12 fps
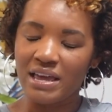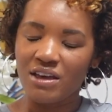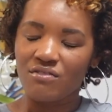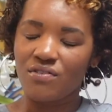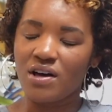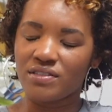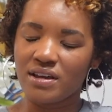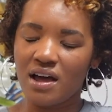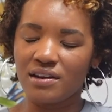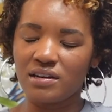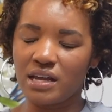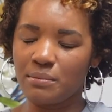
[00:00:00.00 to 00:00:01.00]
Father God,
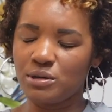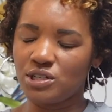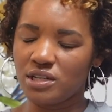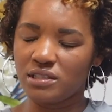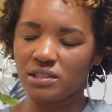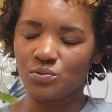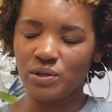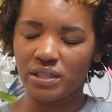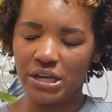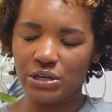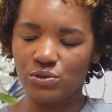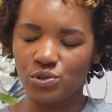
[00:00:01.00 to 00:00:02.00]
in the name of Jesus, we
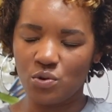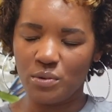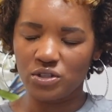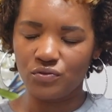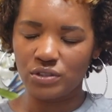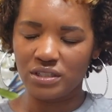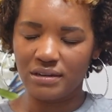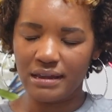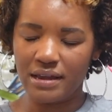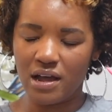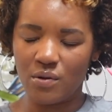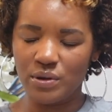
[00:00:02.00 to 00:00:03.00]
thank you so much for today,
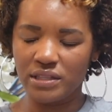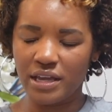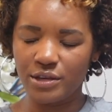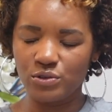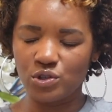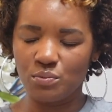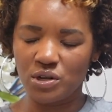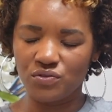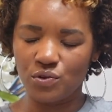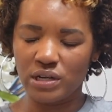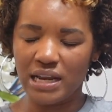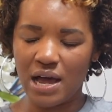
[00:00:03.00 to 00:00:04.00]
God. We thank you so much
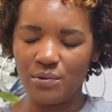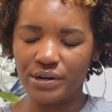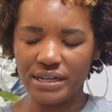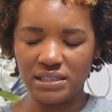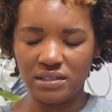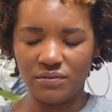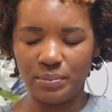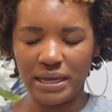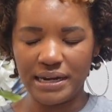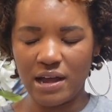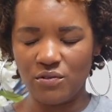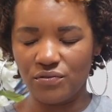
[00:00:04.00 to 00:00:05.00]
for allowing us to
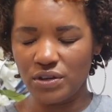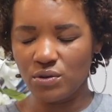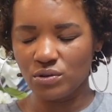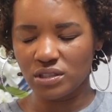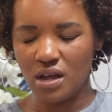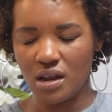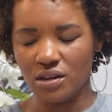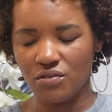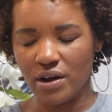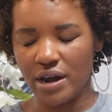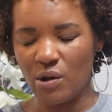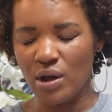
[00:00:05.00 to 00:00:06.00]
plant our feet on solid
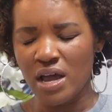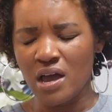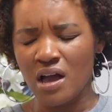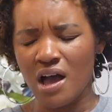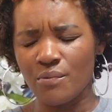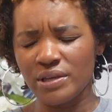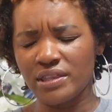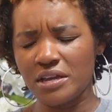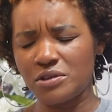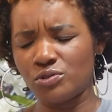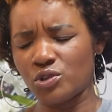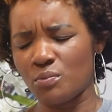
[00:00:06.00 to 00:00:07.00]
ground. God, we thank
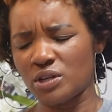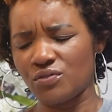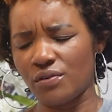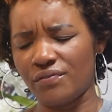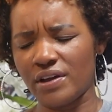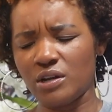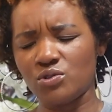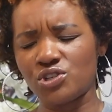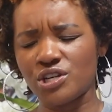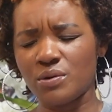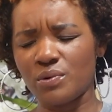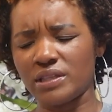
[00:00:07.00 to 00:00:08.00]
you so much for
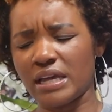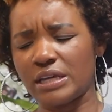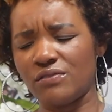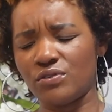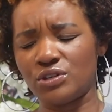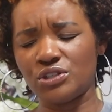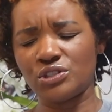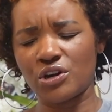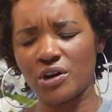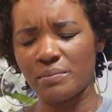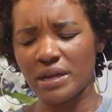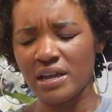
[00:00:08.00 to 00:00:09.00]
fellowship. We thank you for
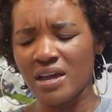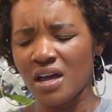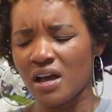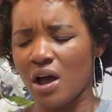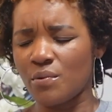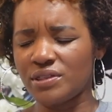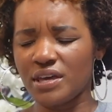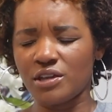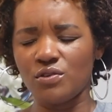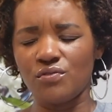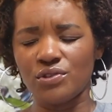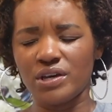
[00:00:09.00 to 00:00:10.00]
discernment. God, we thank
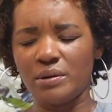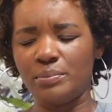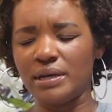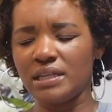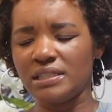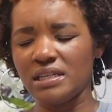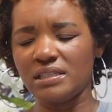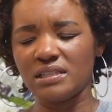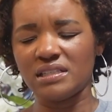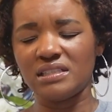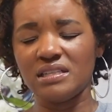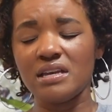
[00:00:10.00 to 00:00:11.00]
you for the ability to
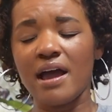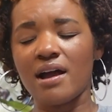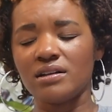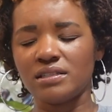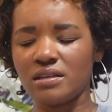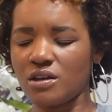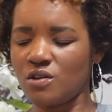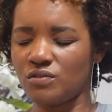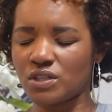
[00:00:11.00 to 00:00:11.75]
see ourselves.